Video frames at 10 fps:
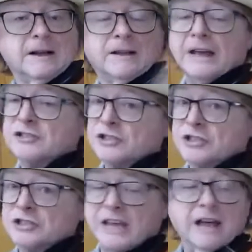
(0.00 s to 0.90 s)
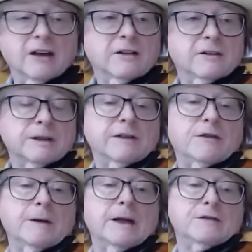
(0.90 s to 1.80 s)
That's just a scale. Play
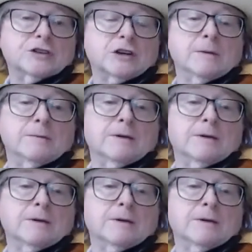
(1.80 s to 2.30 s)
from F sharp